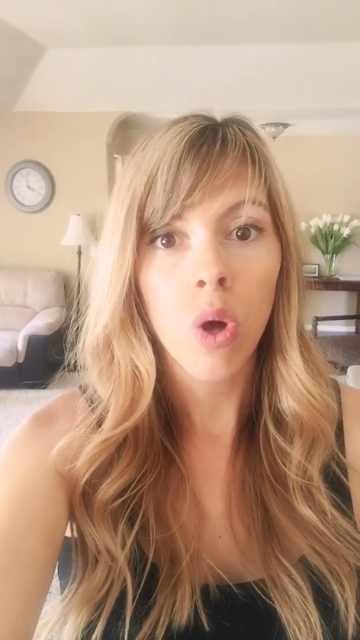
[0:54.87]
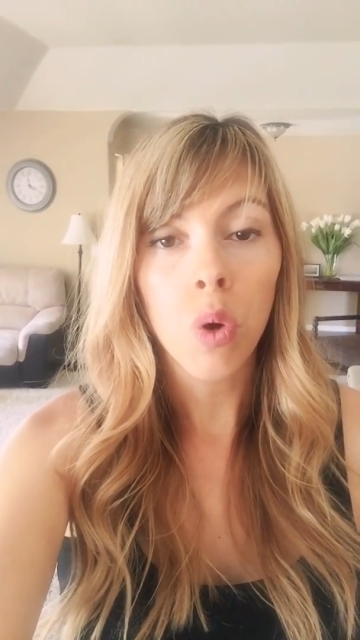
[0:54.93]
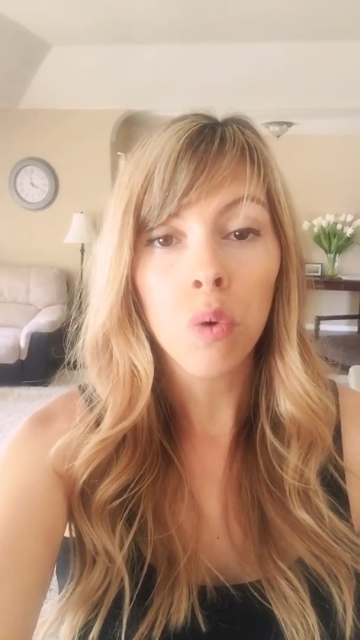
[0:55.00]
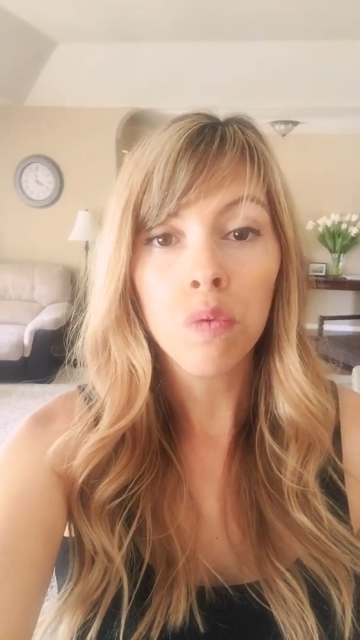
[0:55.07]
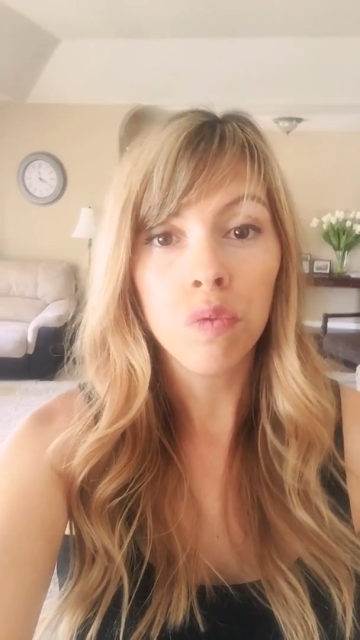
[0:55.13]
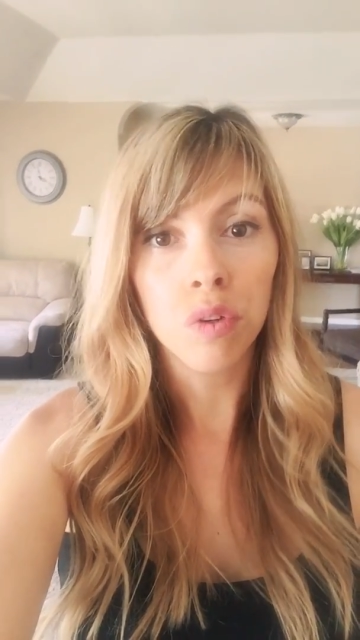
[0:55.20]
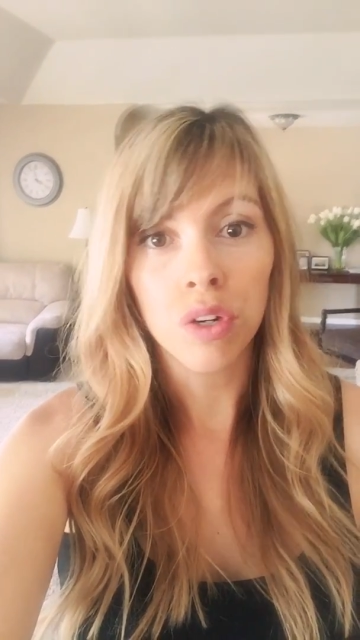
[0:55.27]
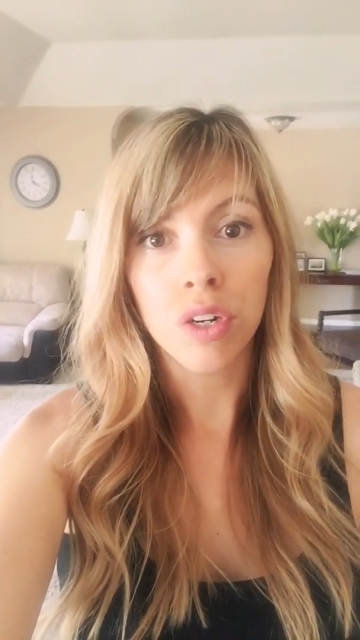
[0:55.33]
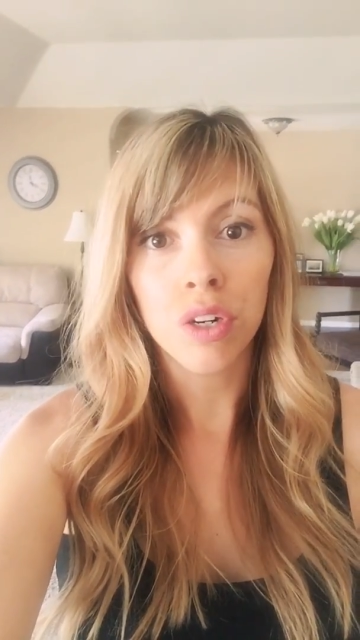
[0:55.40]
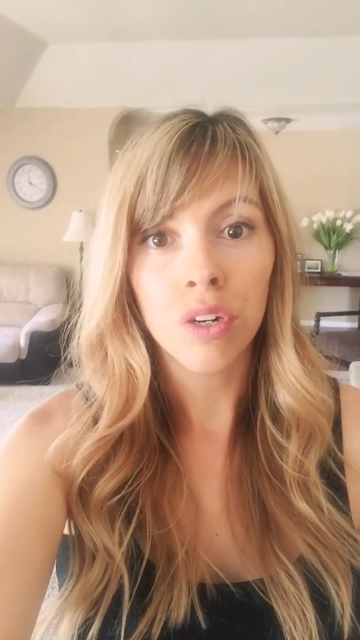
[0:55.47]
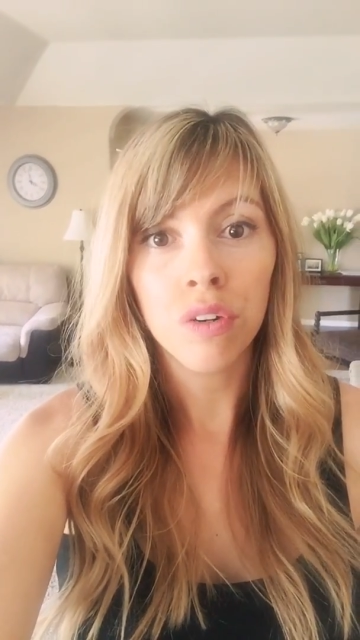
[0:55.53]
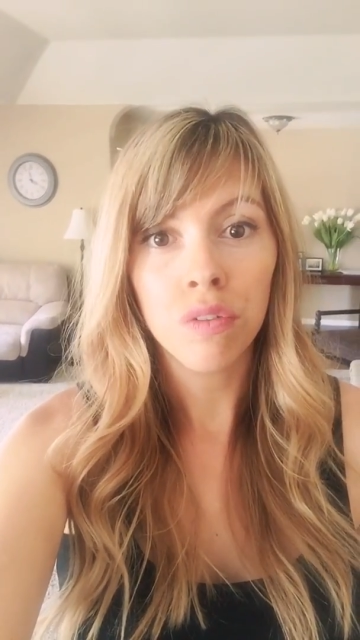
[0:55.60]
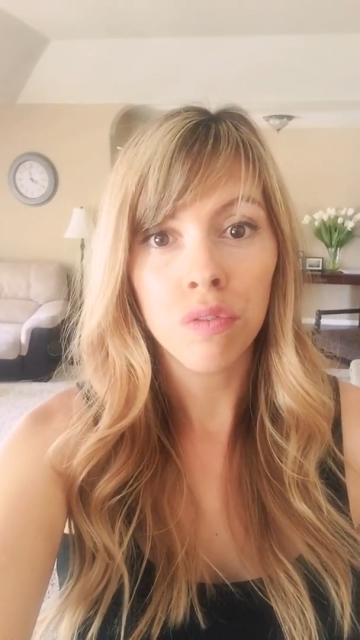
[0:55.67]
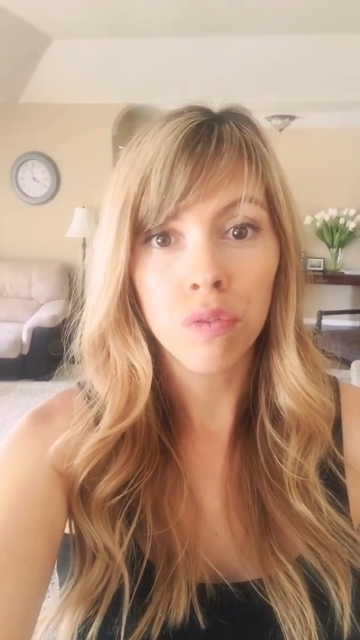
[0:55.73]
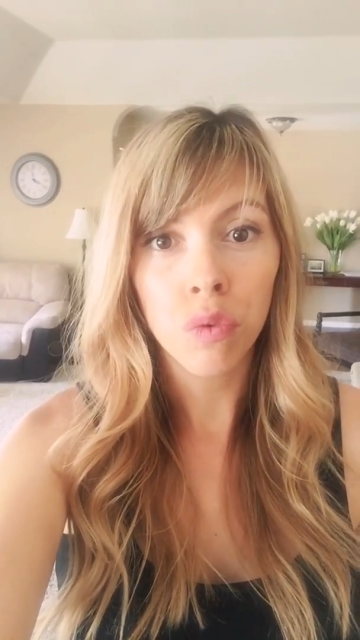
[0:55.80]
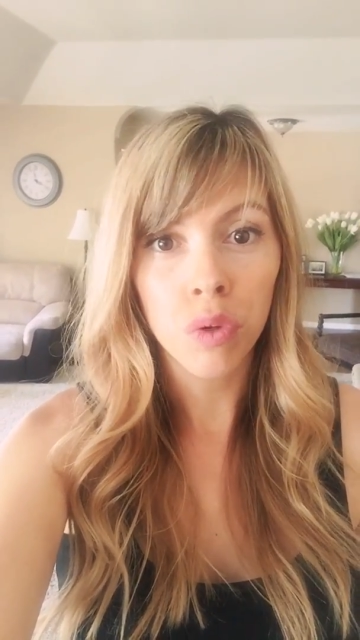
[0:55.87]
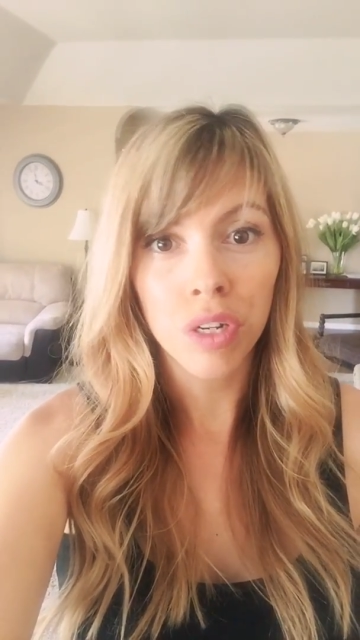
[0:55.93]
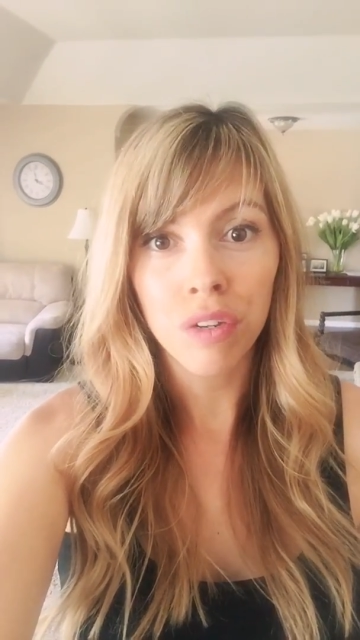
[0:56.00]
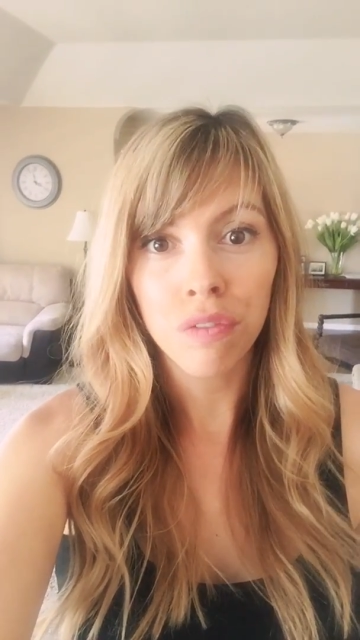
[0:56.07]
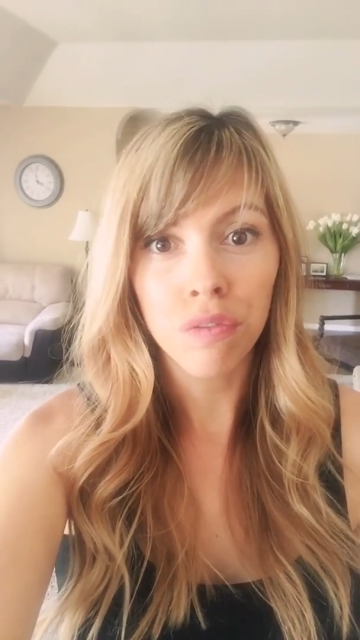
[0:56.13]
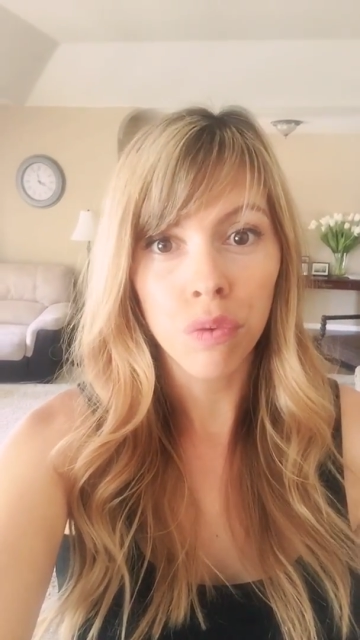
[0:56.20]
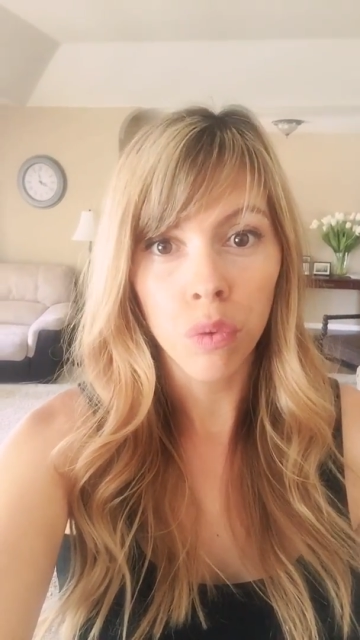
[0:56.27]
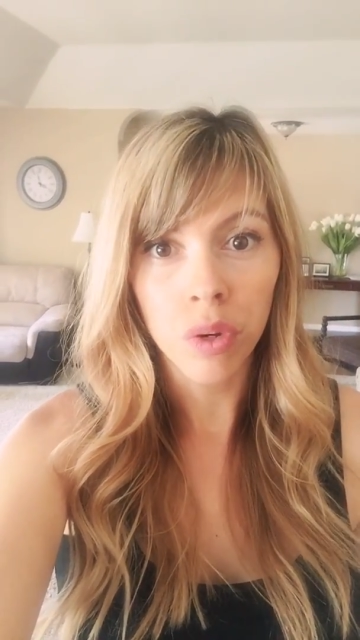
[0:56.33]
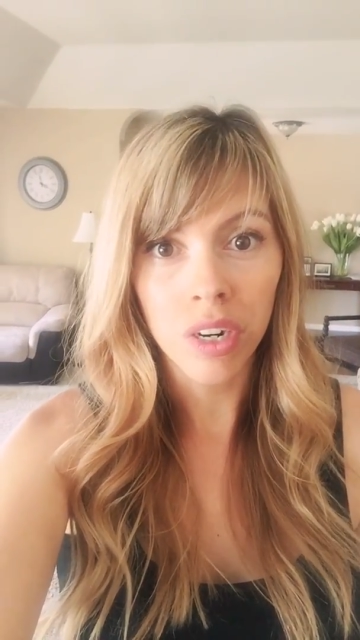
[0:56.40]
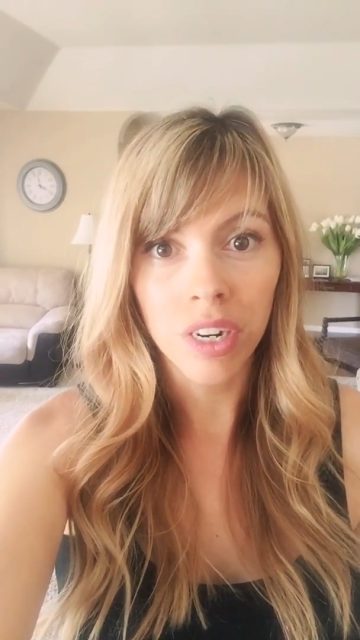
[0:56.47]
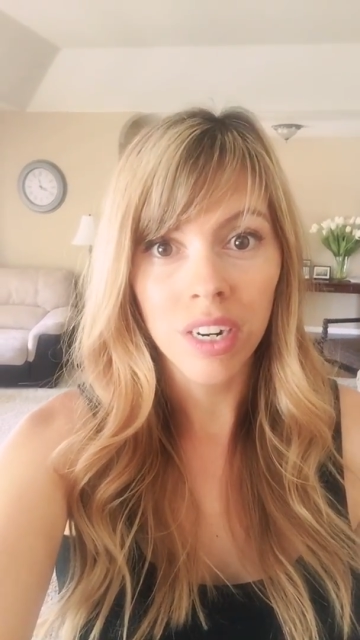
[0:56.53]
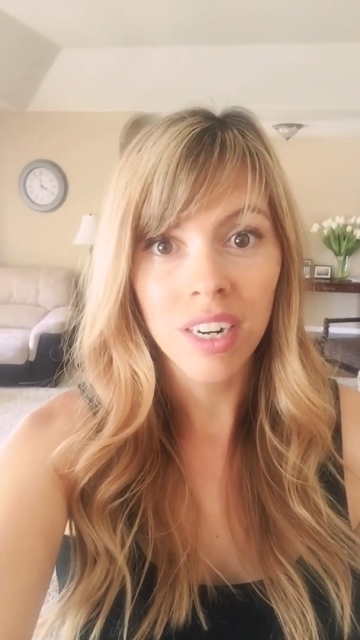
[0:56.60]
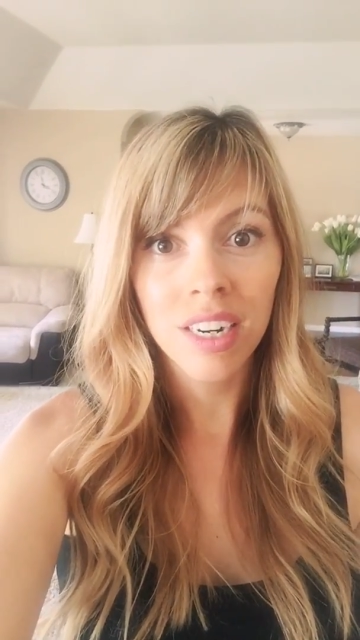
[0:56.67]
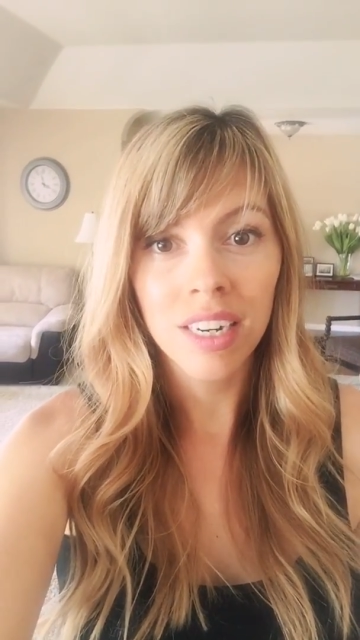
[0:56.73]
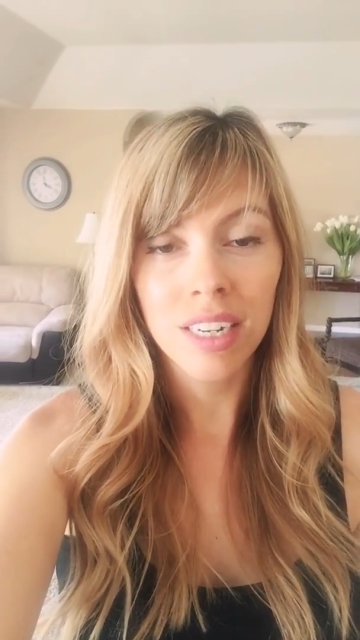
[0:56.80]
over
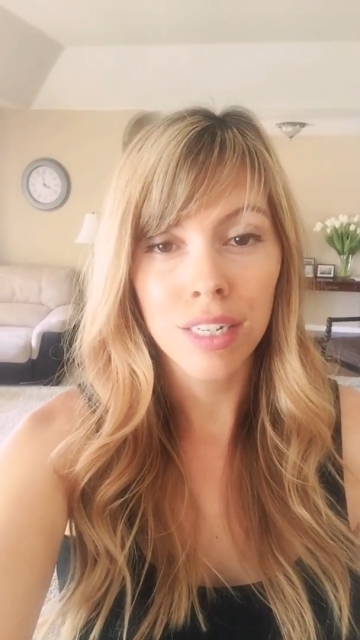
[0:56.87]
44